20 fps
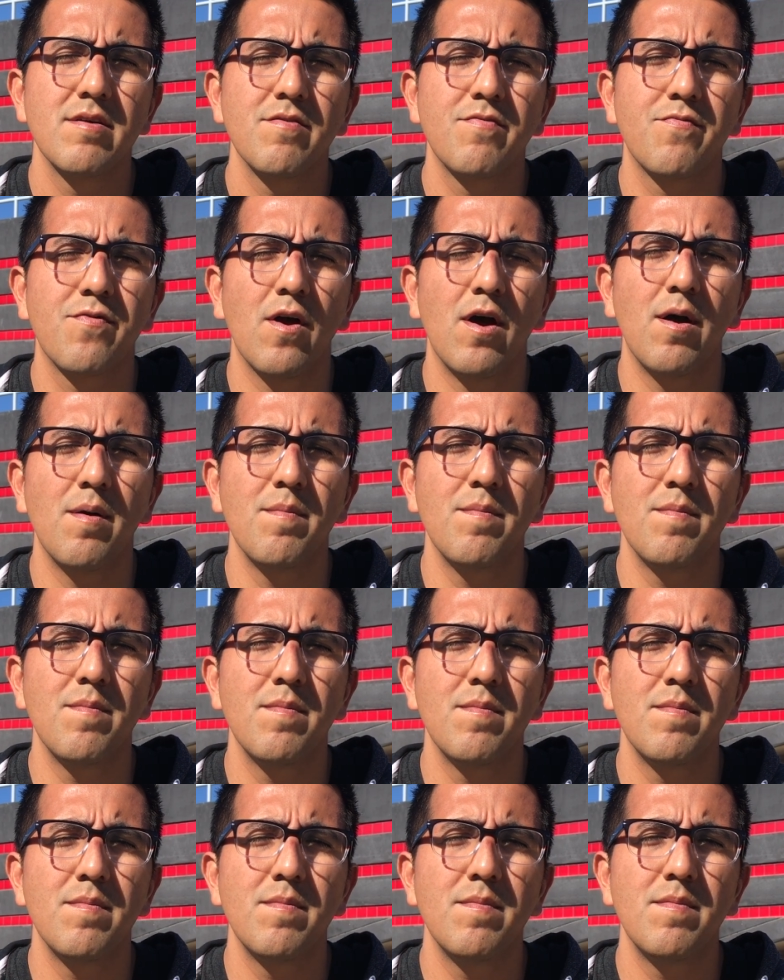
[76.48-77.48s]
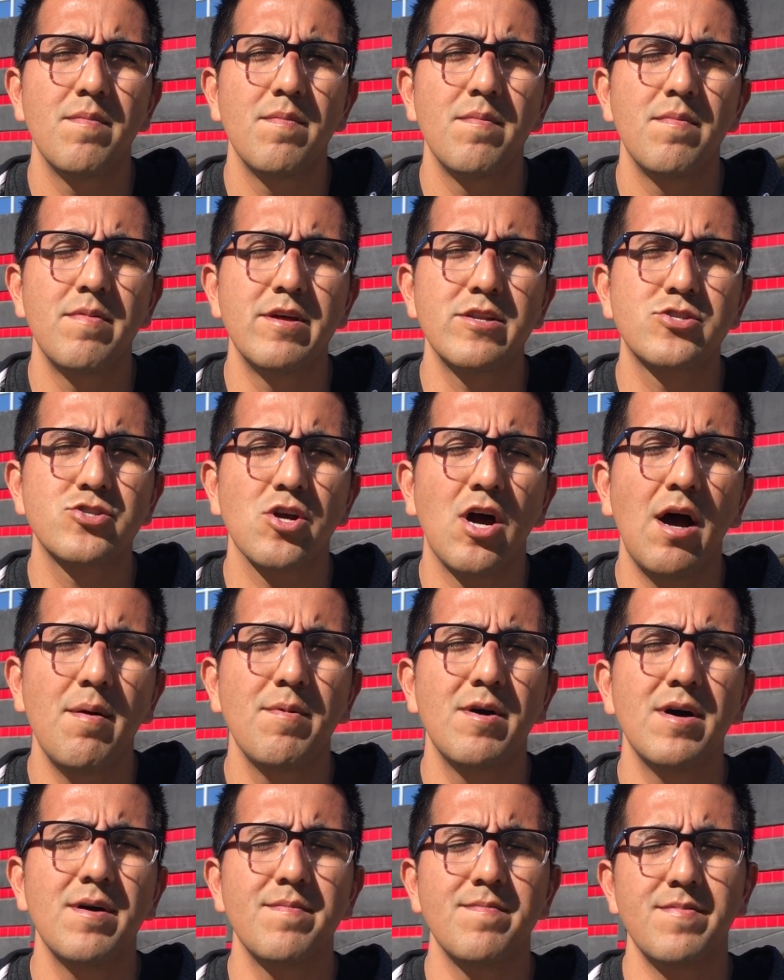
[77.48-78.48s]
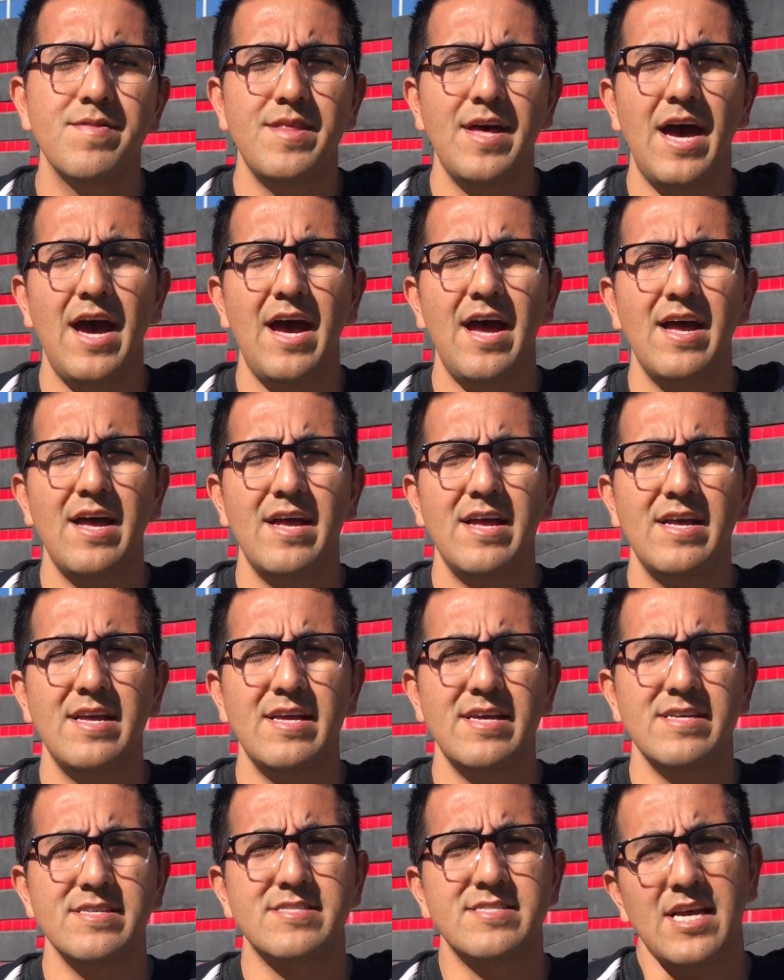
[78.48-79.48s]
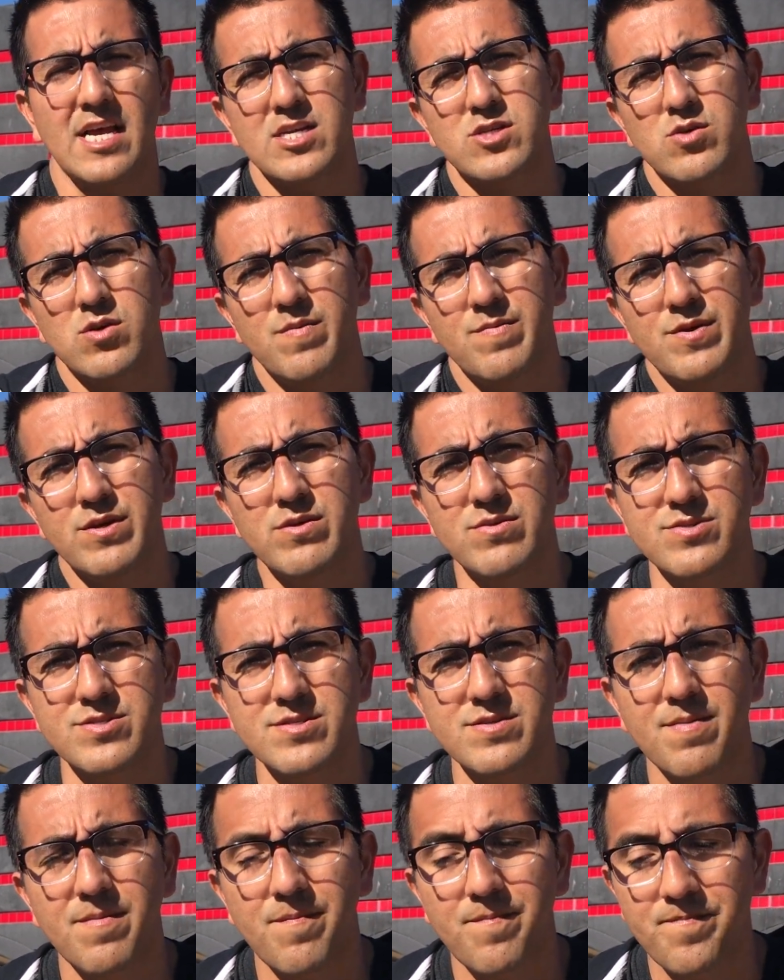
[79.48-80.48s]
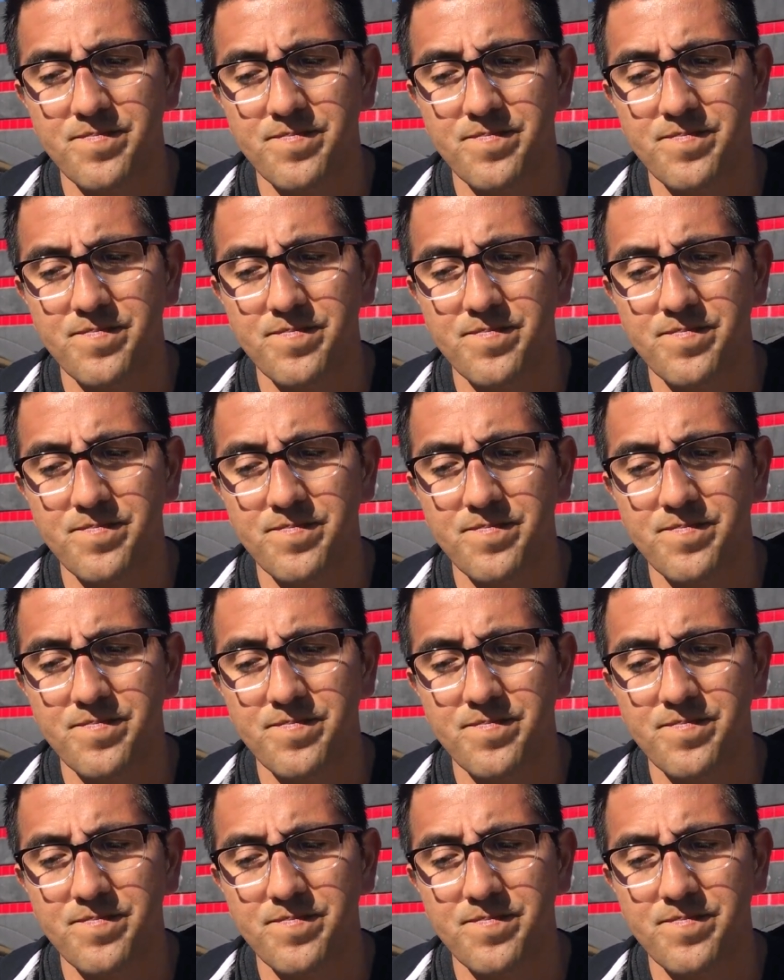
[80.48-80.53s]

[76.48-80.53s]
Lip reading: from the trauma that is sexual abuse.